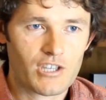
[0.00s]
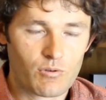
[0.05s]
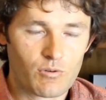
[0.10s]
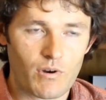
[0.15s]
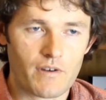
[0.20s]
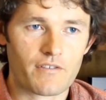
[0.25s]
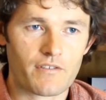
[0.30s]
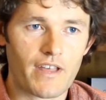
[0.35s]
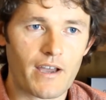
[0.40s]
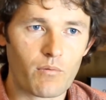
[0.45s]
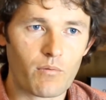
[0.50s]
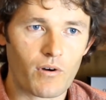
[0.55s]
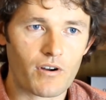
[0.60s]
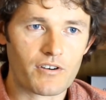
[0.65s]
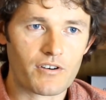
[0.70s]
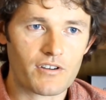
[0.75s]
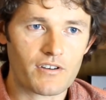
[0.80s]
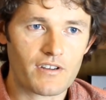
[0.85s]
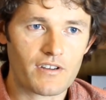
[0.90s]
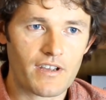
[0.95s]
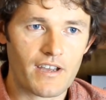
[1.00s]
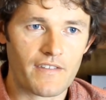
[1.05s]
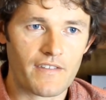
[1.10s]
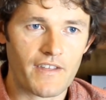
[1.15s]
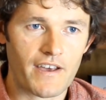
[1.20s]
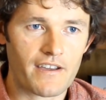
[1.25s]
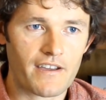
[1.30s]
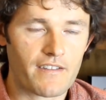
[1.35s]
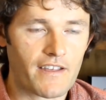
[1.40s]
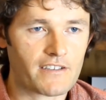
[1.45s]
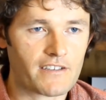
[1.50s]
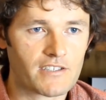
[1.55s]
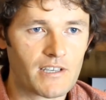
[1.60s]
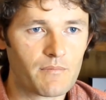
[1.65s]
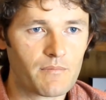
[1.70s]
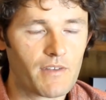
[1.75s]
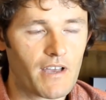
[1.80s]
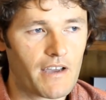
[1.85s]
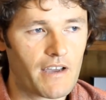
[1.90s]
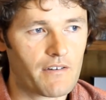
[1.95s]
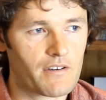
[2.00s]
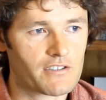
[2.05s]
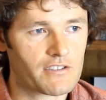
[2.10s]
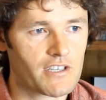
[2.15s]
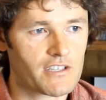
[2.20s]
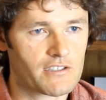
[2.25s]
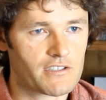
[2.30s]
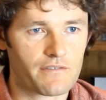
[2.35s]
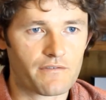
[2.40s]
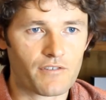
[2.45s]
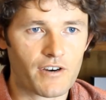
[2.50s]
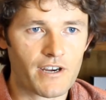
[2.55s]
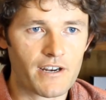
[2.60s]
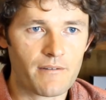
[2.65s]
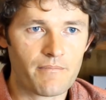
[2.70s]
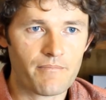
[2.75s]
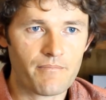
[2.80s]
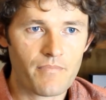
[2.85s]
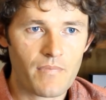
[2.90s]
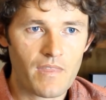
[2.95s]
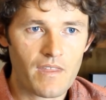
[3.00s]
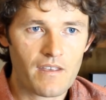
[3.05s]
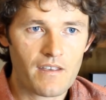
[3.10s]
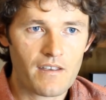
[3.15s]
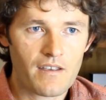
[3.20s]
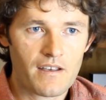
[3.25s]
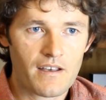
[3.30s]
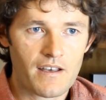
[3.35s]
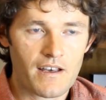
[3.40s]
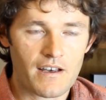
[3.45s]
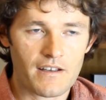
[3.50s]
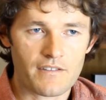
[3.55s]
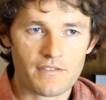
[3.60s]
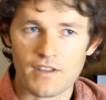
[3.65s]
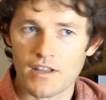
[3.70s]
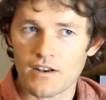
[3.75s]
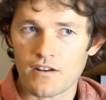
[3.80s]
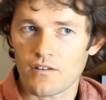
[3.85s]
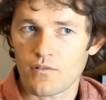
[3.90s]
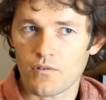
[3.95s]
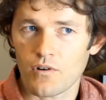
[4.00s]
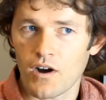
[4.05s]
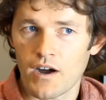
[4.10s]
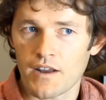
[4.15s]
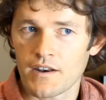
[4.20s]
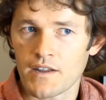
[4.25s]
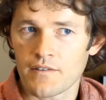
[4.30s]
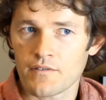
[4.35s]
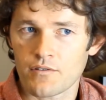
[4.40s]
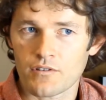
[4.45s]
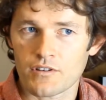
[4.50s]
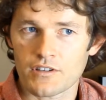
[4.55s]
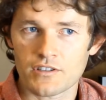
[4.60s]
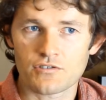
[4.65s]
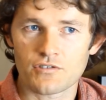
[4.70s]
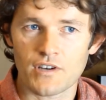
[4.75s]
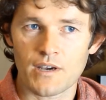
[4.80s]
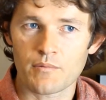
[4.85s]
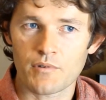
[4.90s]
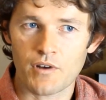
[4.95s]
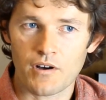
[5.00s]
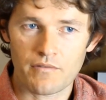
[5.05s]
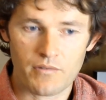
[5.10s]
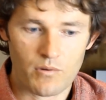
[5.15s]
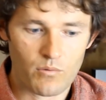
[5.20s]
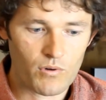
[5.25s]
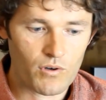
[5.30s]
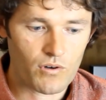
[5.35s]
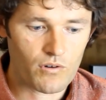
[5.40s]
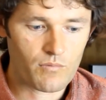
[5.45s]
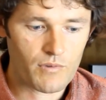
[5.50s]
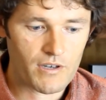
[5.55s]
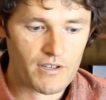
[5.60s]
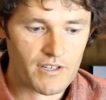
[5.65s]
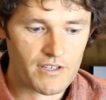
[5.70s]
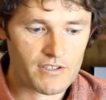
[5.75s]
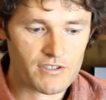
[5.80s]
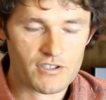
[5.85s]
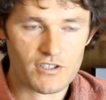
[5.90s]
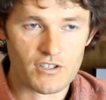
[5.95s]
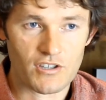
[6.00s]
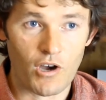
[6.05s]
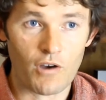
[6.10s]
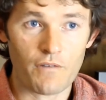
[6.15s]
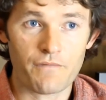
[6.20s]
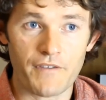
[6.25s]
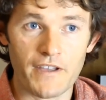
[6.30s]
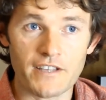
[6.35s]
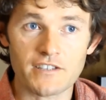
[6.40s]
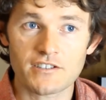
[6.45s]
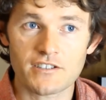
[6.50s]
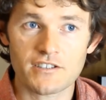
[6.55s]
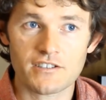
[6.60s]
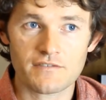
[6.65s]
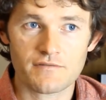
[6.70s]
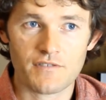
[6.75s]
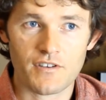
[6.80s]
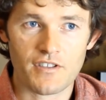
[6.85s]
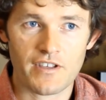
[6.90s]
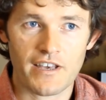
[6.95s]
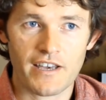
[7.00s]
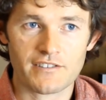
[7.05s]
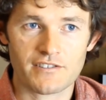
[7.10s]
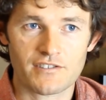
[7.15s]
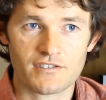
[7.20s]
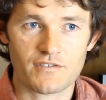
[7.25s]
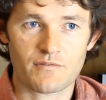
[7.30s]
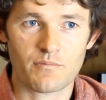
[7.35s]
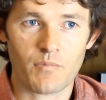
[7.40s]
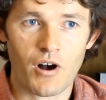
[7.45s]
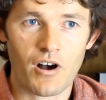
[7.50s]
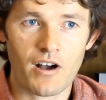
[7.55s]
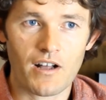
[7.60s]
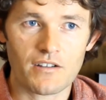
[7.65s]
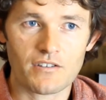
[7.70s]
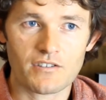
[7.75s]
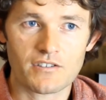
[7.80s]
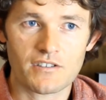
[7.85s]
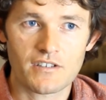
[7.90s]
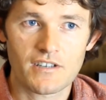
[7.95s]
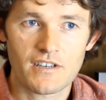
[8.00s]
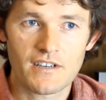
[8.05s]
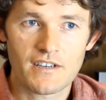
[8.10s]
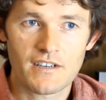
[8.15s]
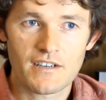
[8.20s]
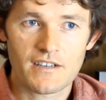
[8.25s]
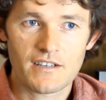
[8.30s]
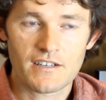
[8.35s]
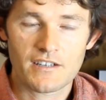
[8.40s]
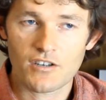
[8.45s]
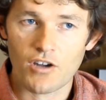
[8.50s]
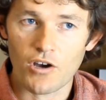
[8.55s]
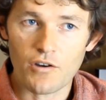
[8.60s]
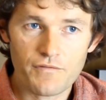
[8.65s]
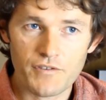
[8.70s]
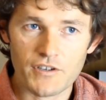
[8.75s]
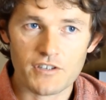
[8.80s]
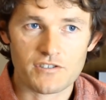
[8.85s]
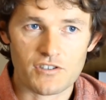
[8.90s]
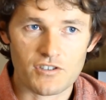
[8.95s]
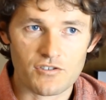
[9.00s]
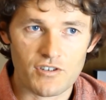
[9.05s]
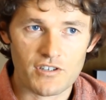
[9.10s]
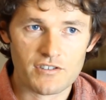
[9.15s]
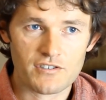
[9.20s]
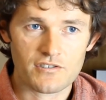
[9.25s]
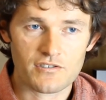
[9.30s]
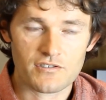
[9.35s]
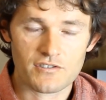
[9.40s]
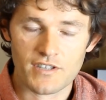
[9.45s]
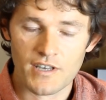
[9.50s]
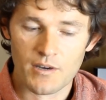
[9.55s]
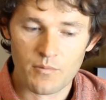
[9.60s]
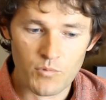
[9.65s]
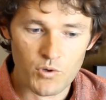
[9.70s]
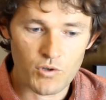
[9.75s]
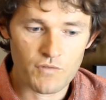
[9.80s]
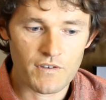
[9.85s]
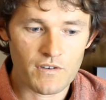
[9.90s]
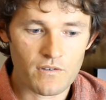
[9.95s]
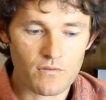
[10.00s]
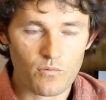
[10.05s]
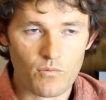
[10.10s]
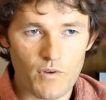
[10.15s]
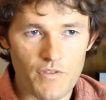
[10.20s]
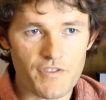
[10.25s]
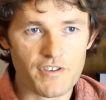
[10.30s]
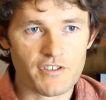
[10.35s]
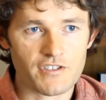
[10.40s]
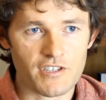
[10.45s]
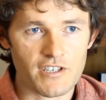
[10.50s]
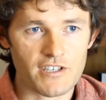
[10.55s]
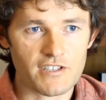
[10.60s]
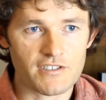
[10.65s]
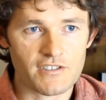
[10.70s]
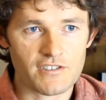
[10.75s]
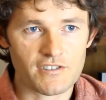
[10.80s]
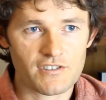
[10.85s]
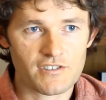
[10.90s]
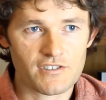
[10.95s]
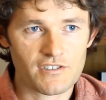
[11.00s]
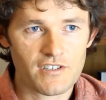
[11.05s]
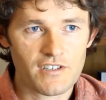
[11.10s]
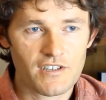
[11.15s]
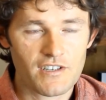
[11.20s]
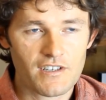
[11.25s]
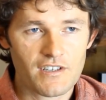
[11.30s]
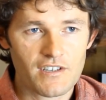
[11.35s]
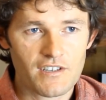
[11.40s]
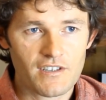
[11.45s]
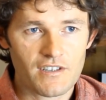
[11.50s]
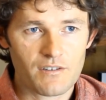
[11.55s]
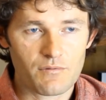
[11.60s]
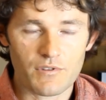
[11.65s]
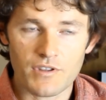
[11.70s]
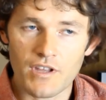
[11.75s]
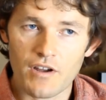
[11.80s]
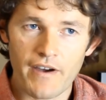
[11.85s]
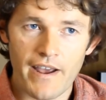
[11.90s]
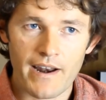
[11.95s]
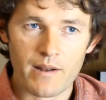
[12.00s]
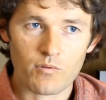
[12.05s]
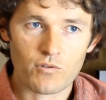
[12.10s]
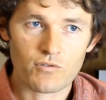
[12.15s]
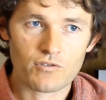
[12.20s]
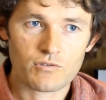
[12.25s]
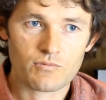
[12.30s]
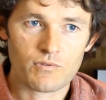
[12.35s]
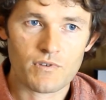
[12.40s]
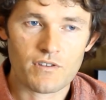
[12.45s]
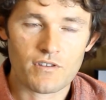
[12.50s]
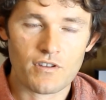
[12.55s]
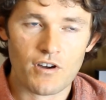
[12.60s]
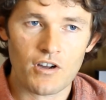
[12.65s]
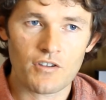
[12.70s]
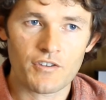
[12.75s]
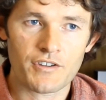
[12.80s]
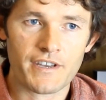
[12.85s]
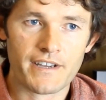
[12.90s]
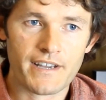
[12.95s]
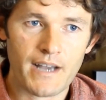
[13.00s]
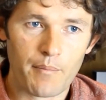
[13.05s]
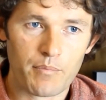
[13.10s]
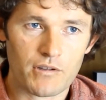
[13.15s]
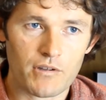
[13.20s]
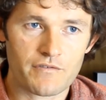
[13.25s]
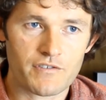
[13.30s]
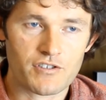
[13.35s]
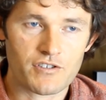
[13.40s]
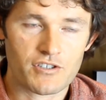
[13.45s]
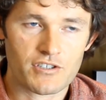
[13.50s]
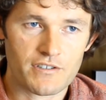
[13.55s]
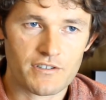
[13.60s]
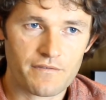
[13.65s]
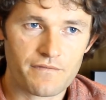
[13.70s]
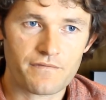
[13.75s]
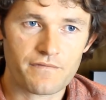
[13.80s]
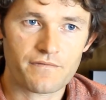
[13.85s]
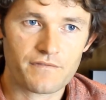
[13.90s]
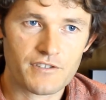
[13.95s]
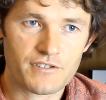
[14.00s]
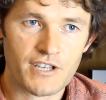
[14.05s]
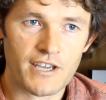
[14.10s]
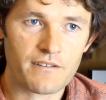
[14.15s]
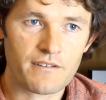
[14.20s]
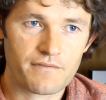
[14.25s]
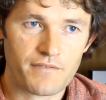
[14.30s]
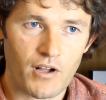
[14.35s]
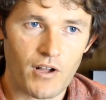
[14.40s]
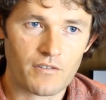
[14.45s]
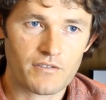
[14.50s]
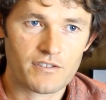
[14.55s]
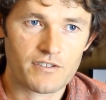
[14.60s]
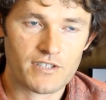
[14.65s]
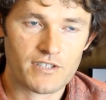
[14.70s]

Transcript: to wherever they wanted. And they seemed to have a sense of freedom that I'd never really dreamed of, a world where there's no fences for thousands of miles, no fixed addresses. They are moving with the seasons, with their animals, with only a couple of inches of tent felt